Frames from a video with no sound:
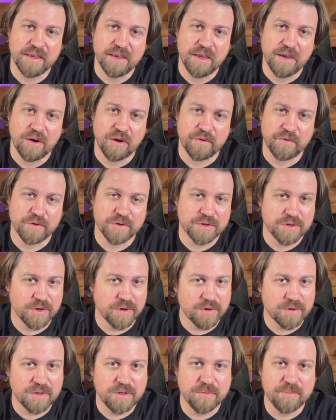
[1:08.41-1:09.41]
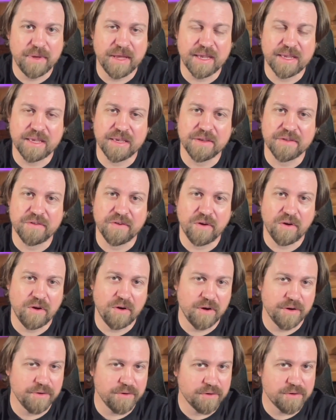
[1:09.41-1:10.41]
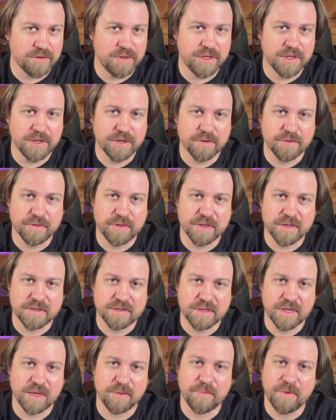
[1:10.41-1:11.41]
Or if you're circling back at guitar and you're cleaning your things up,